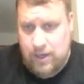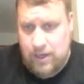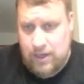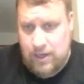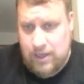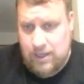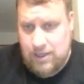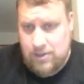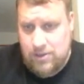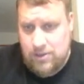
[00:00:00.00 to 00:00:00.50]
It
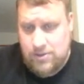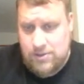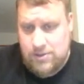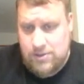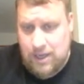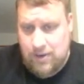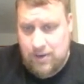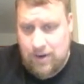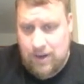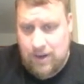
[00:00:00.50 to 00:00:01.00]
includes
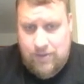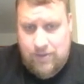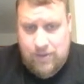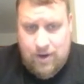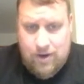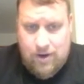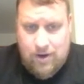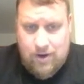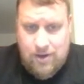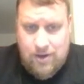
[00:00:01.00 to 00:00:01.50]
that right
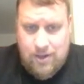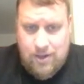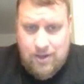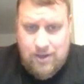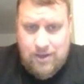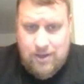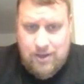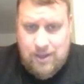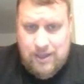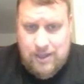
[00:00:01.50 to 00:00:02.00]
there,
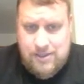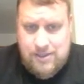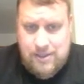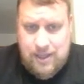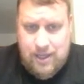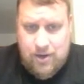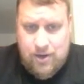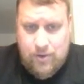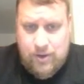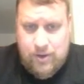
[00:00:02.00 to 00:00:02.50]
less
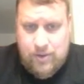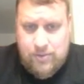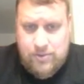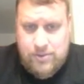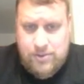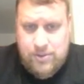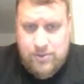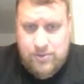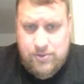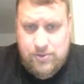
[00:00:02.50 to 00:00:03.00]
than or equal
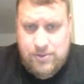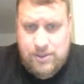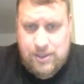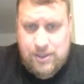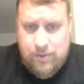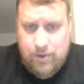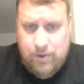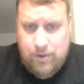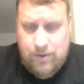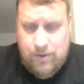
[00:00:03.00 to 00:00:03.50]
to
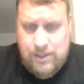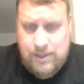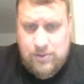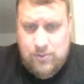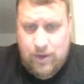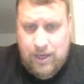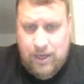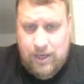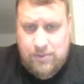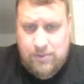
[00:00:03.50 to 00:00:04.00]
0. That's
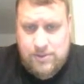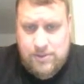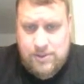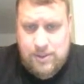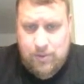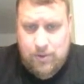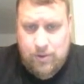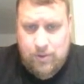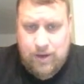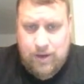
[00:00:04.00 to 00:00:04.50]
y equals
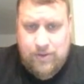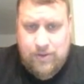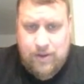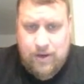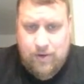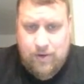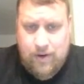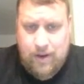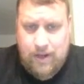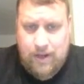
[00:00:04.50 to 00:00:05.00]
0 right
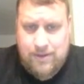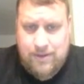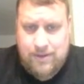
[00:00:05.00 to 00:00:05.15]
there, right?